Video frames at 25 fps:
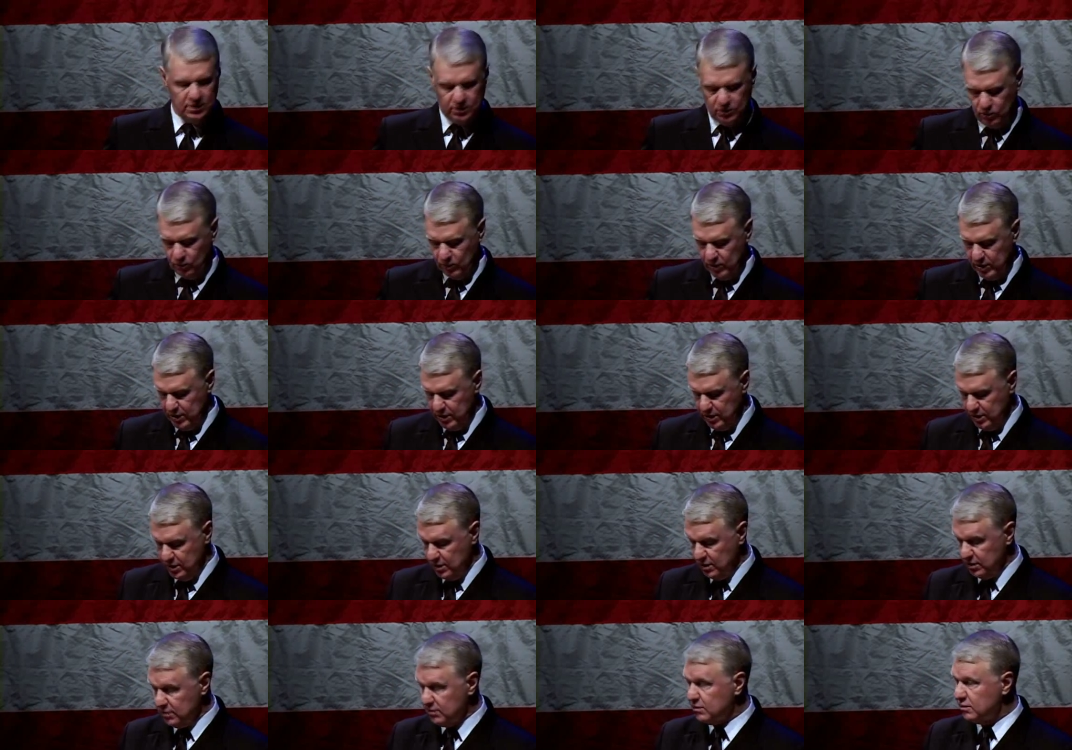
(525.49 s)

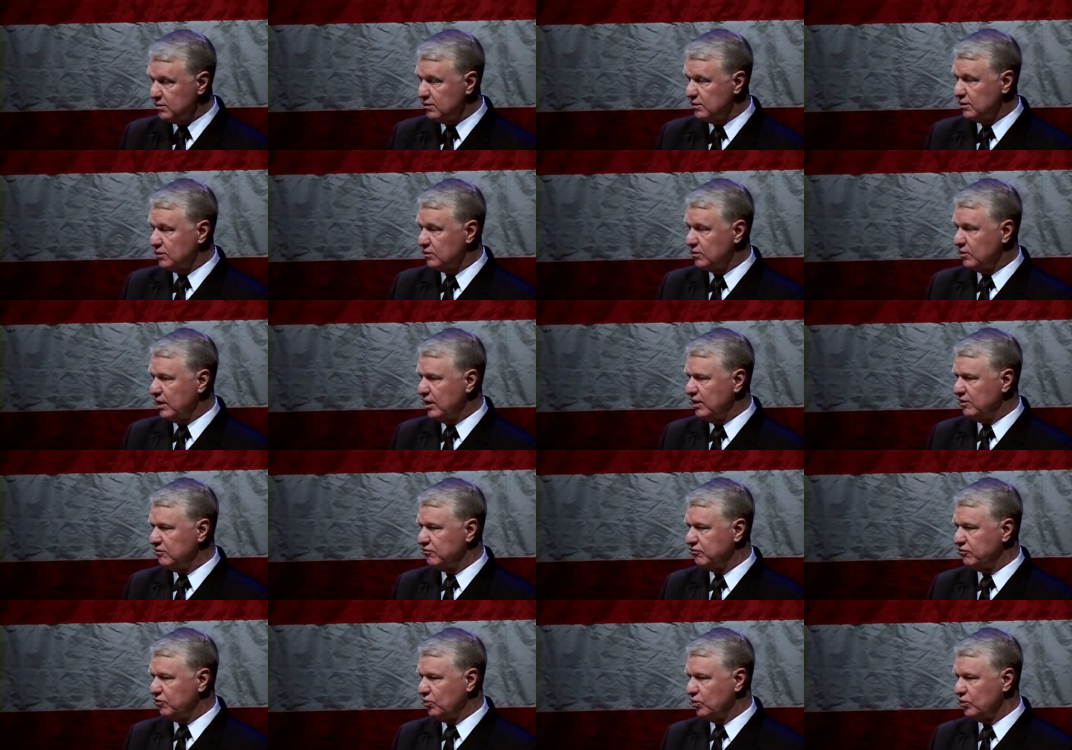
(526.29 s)
where the
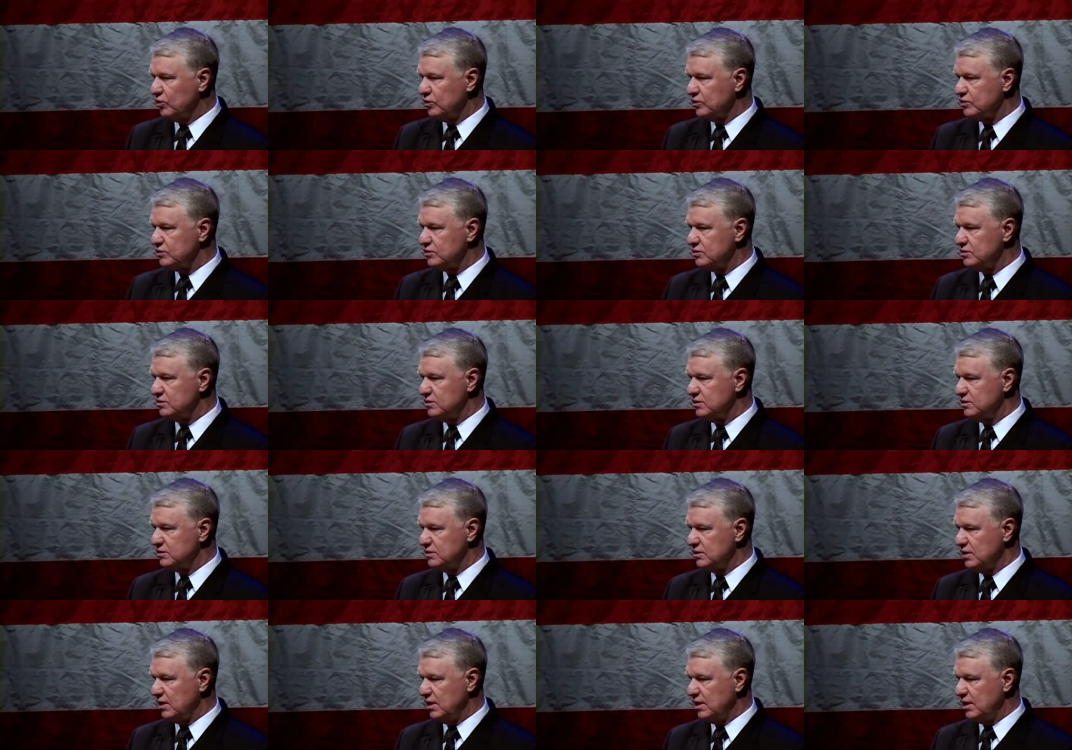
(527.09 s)
ground force
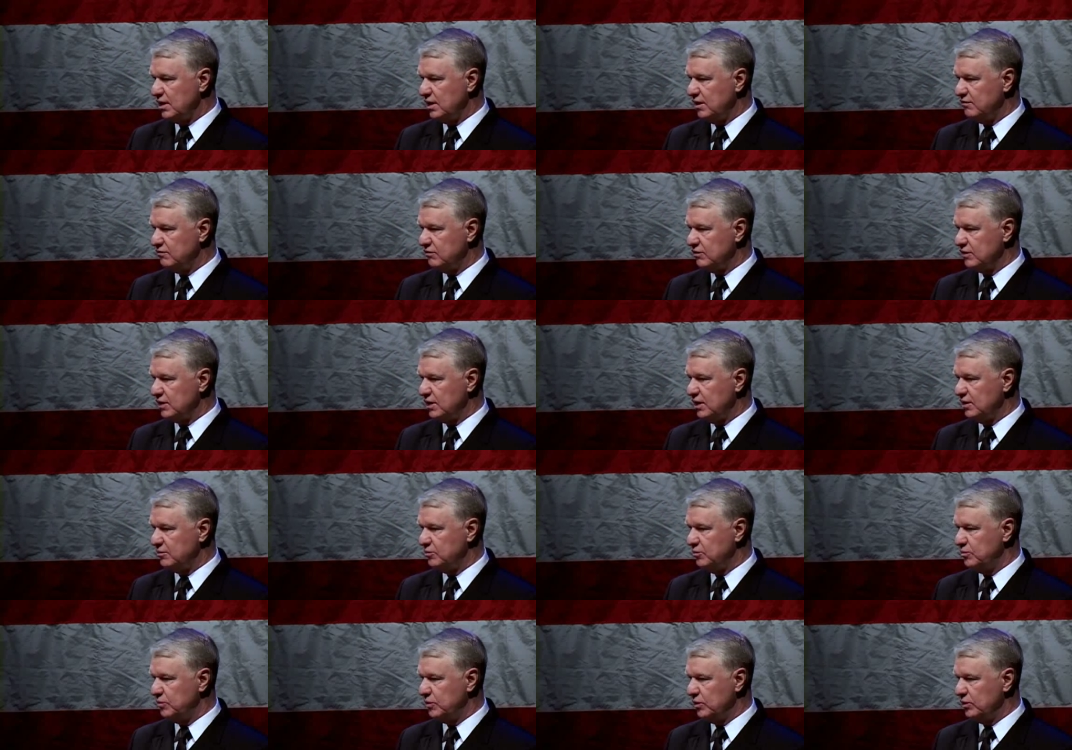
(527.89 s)
does not have the
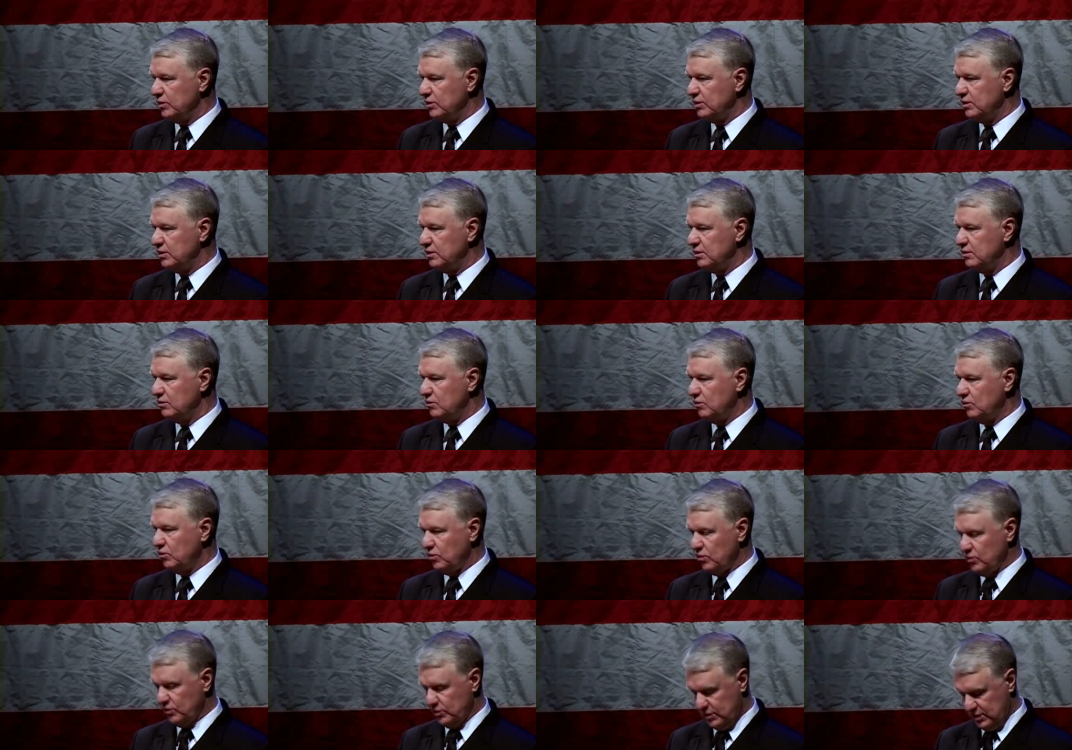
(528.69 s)
capability
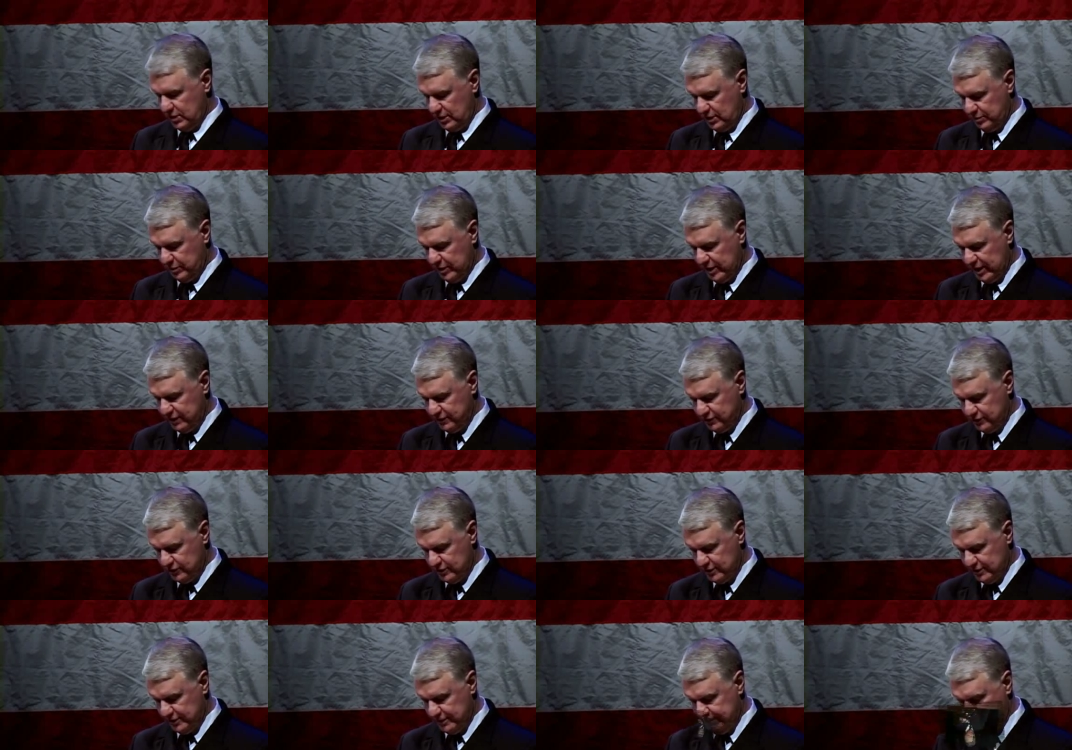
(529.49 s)
or the
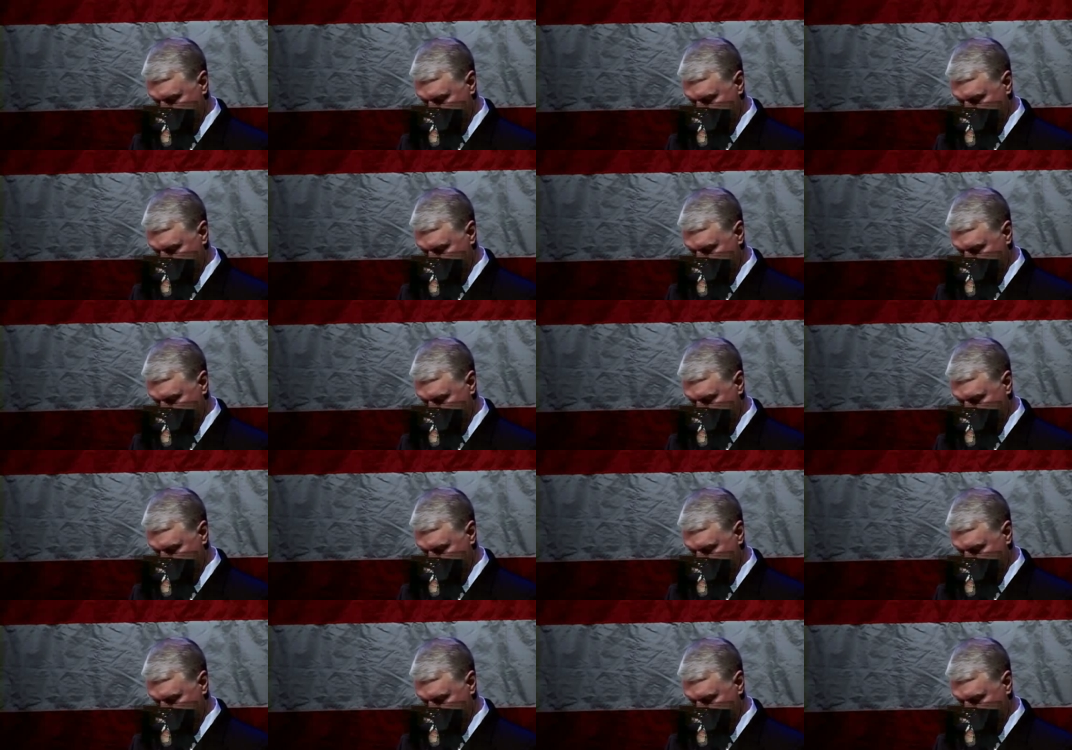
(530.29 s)
capacity.